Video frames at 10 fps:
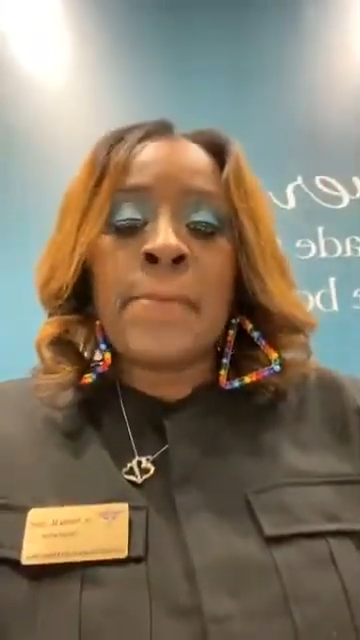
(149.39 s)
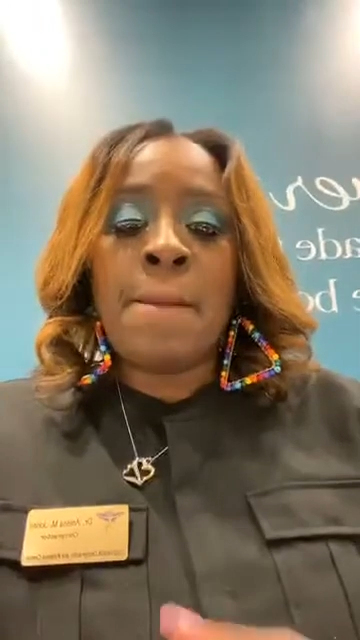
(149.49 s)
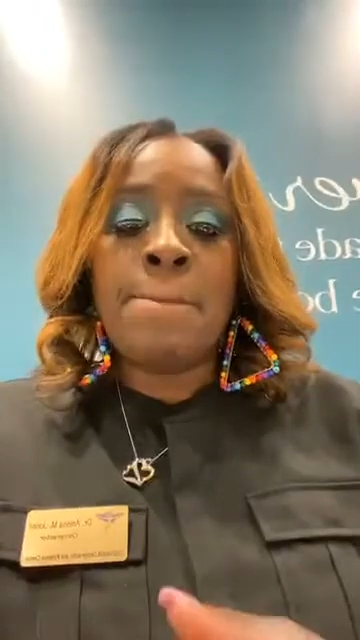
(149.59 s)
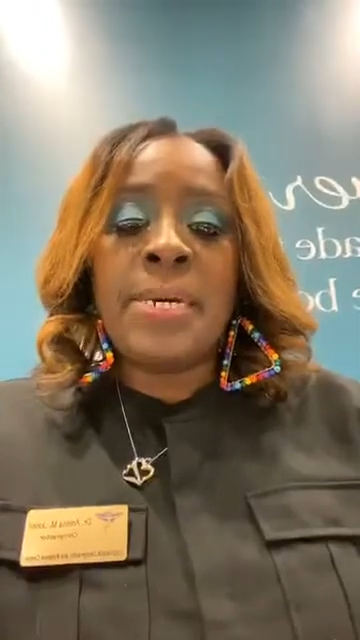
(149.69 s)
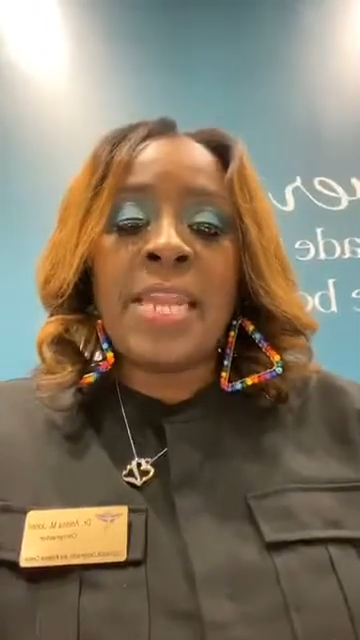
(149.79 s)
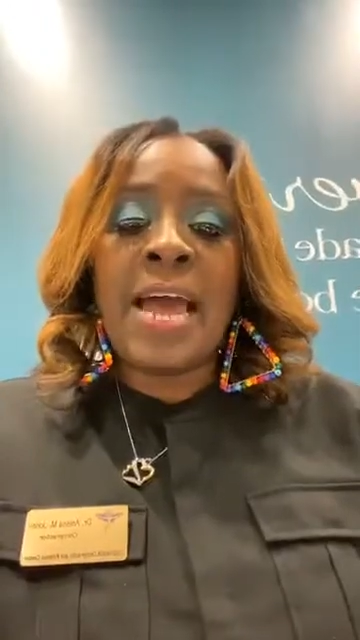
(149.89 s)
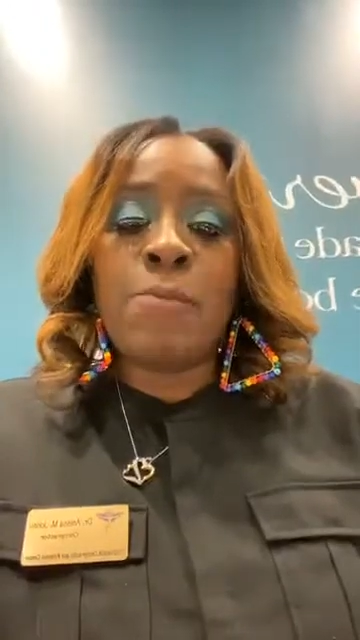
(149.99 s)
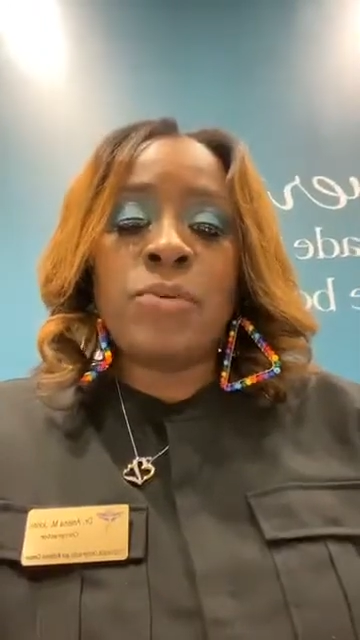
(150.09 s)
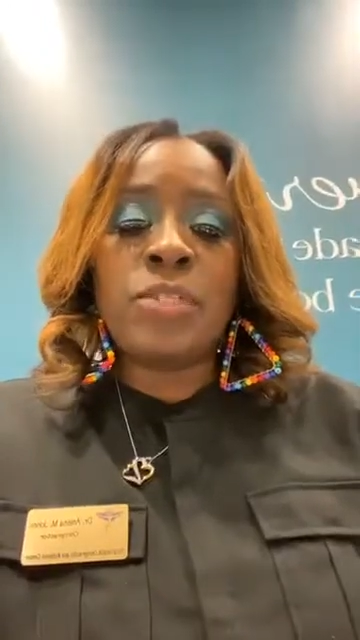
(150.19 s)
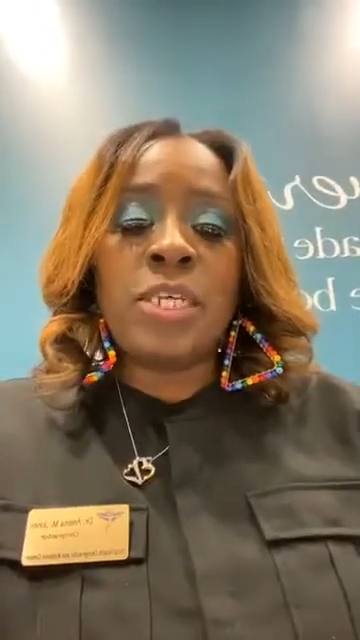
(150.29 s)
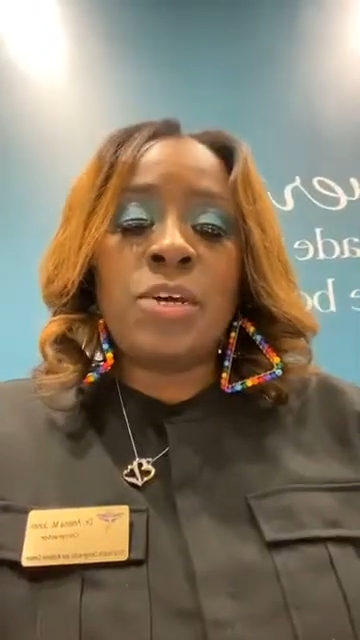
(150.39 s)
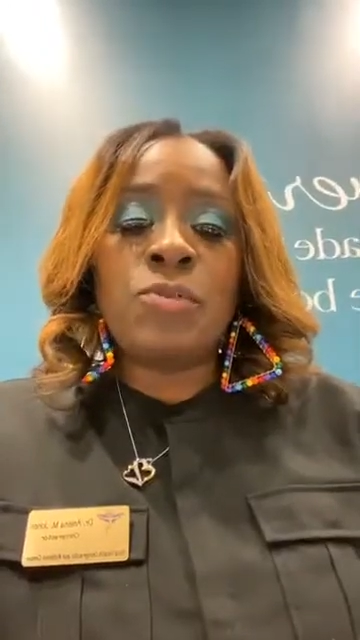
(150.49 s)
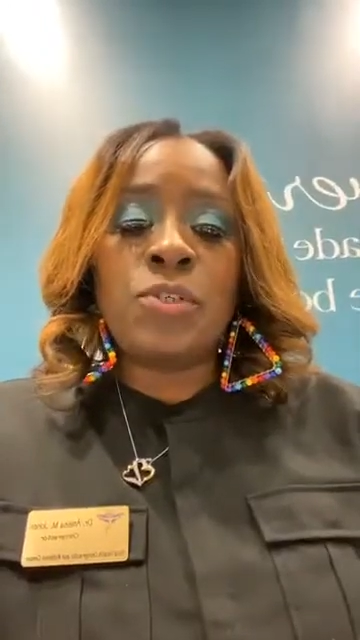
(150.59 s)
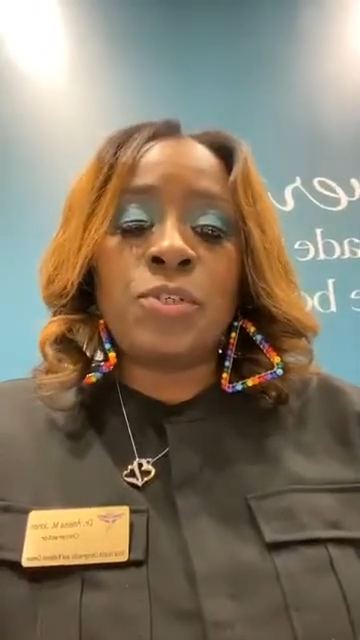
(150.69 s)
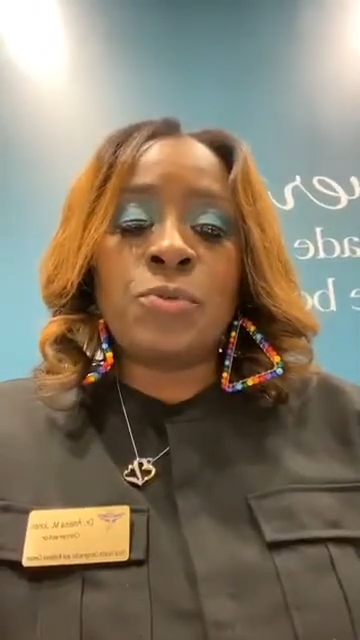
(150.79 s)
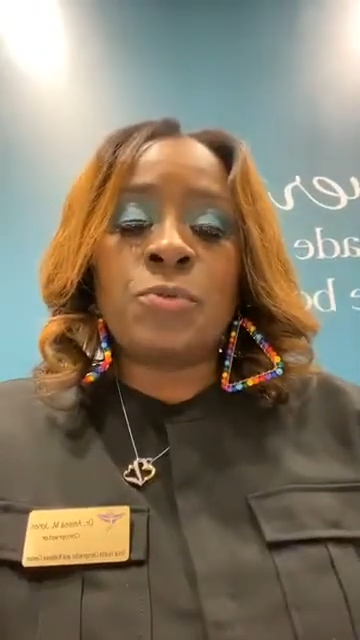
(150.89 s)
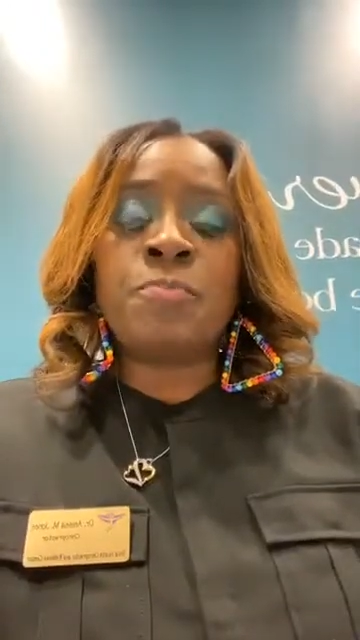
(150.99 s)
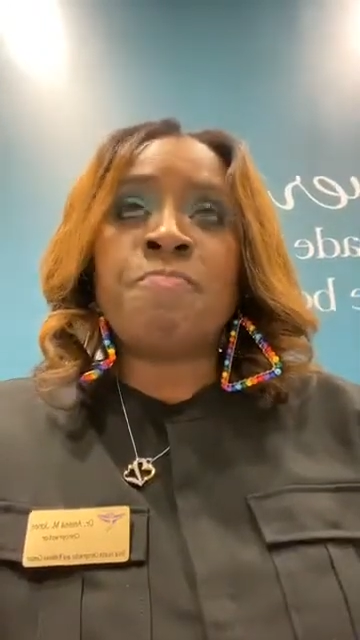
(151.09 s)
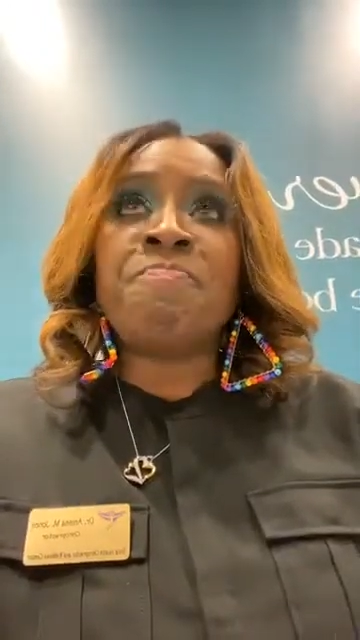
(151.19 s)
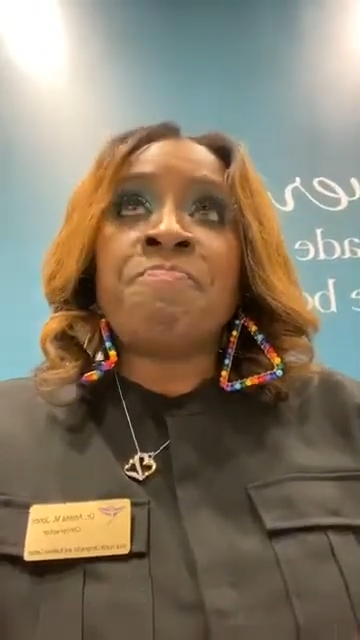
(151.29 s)
But I will tell you,
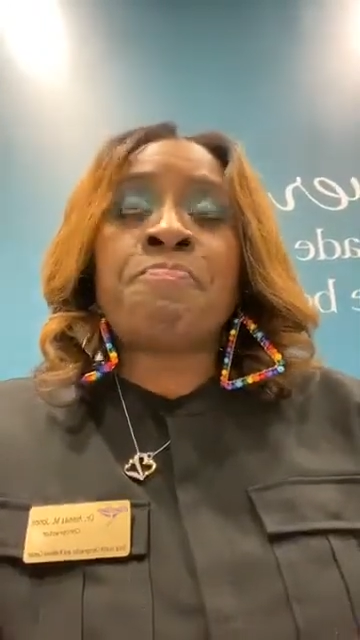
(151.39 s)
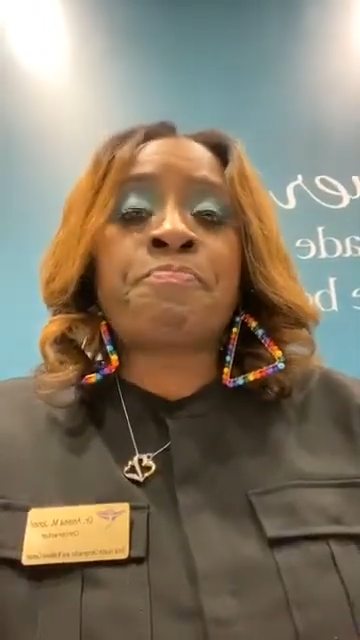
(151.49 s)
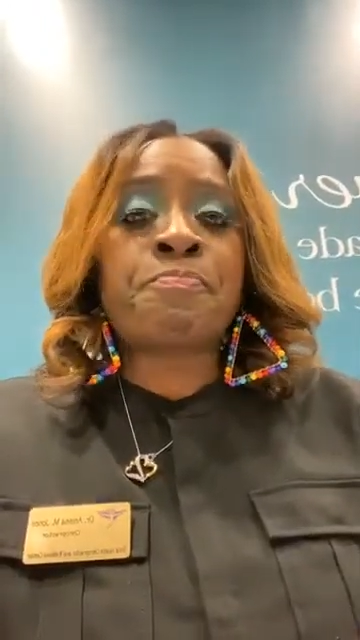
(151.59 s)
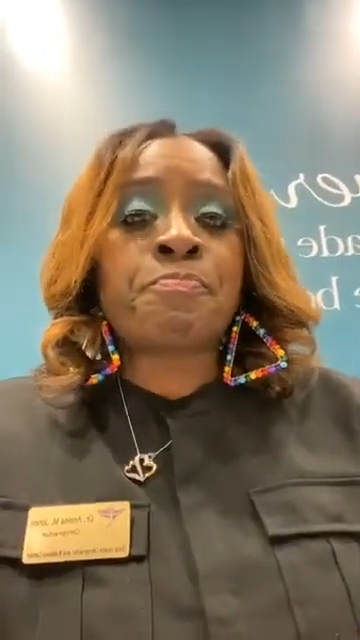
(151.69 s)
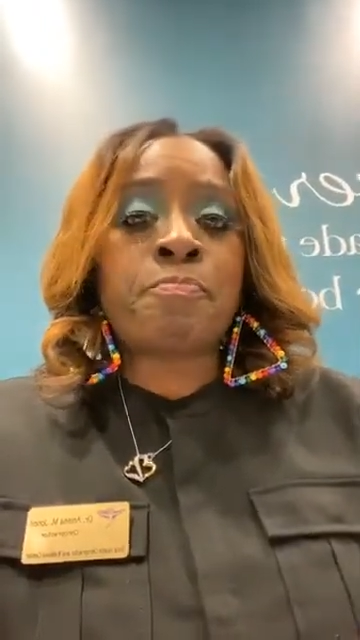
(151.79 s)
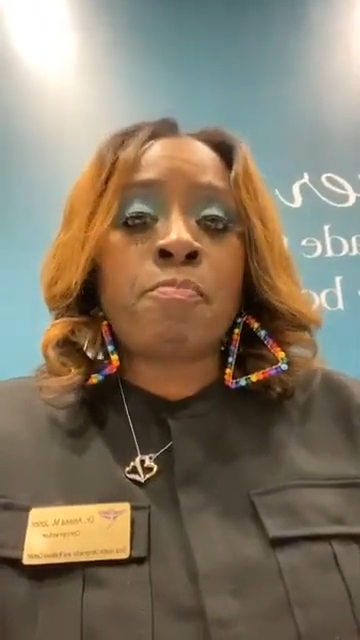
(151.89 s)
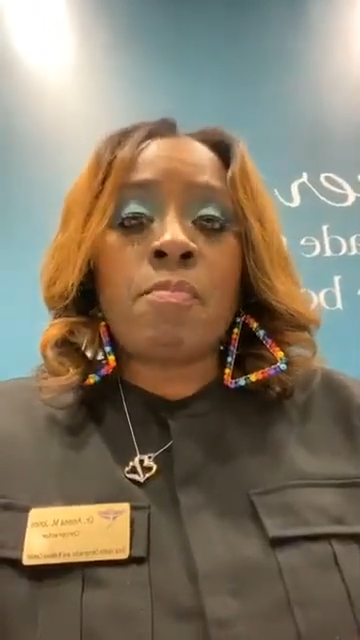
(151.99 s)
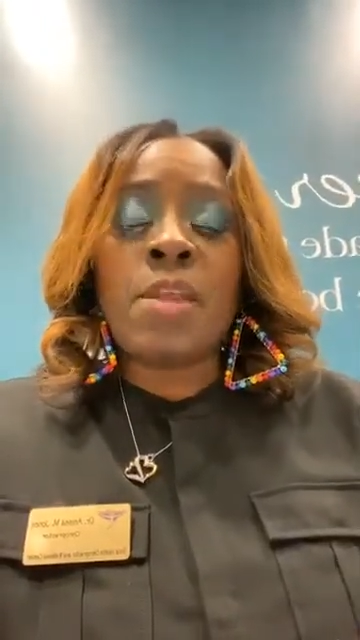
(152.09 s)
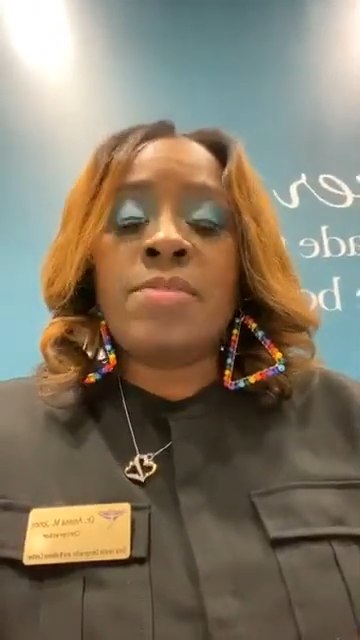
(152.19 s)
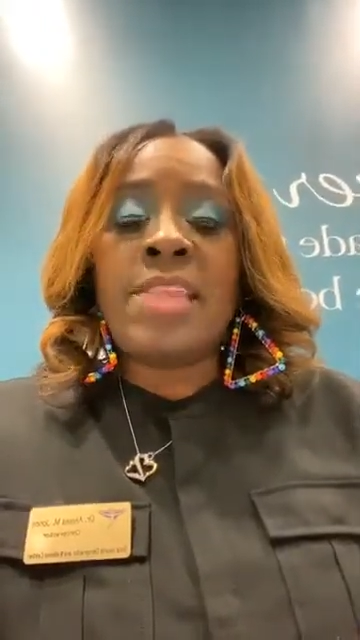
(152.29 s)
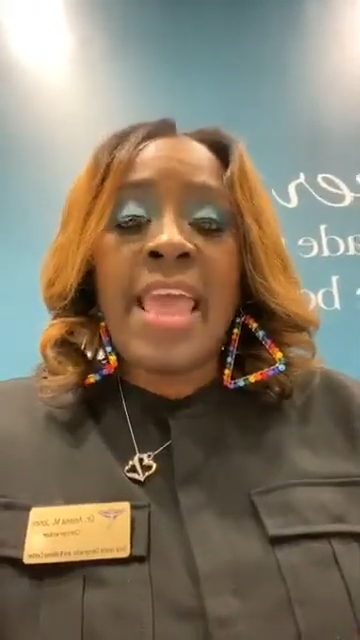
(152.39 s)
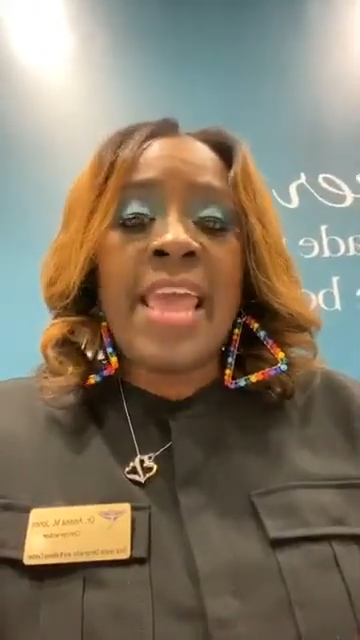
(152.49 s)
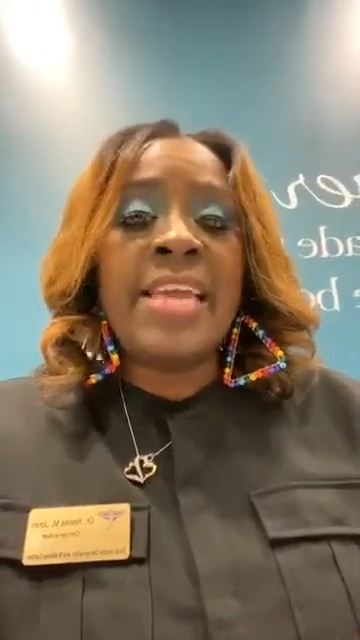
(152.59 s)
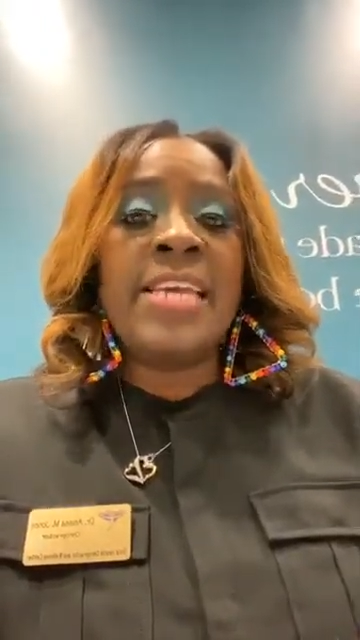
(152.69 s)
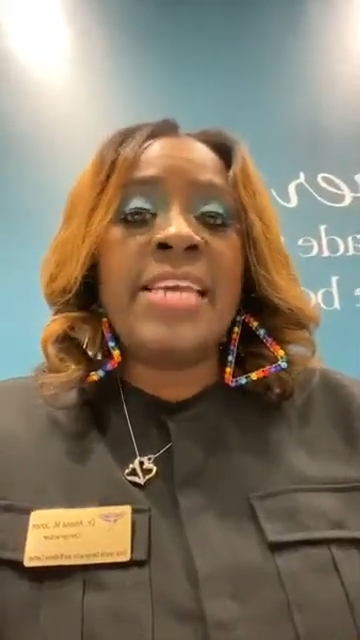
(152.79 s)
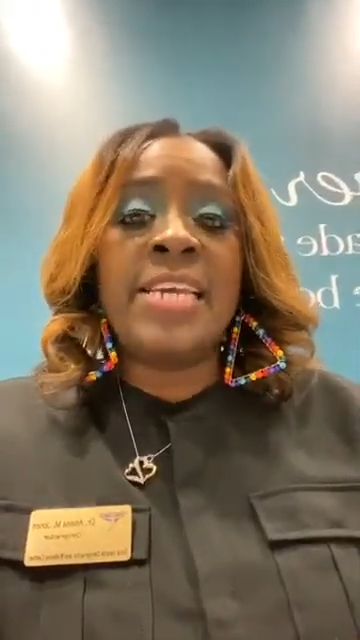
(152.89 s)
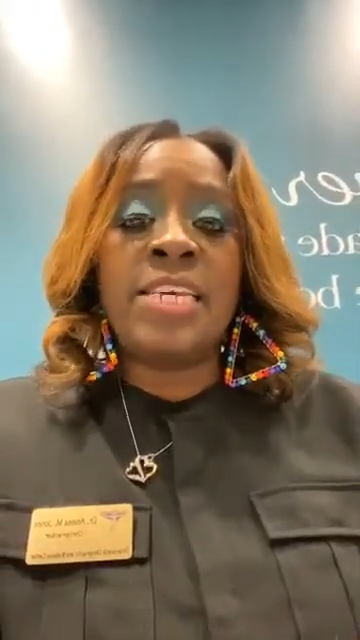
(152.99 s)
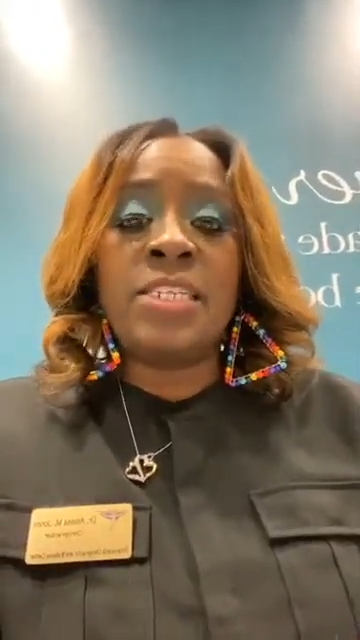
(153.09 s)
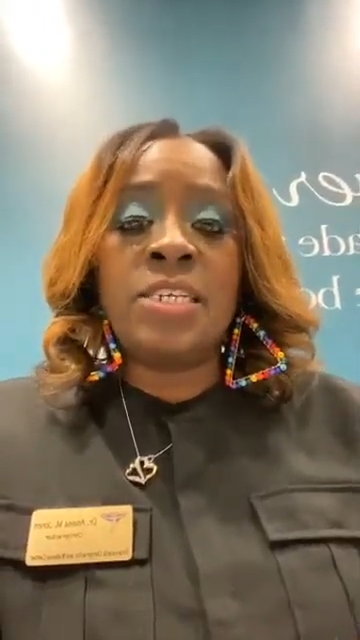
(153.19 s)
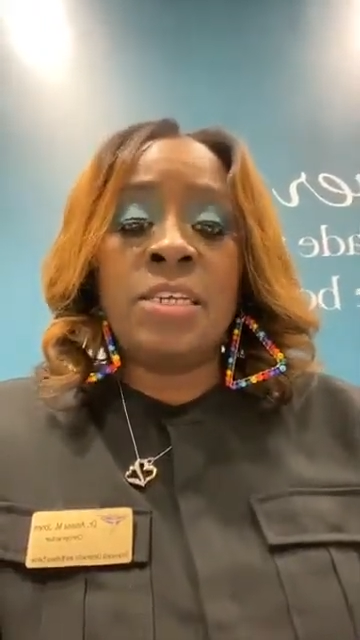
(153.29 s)
that
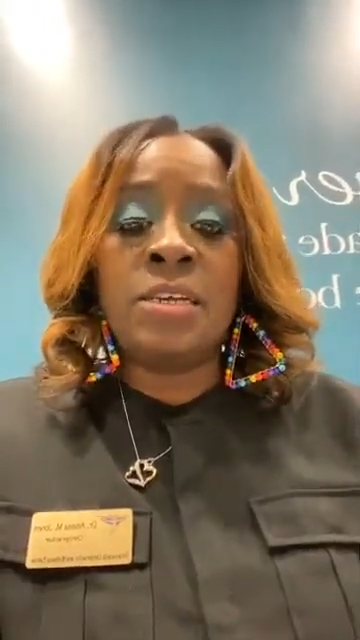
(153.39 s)
hit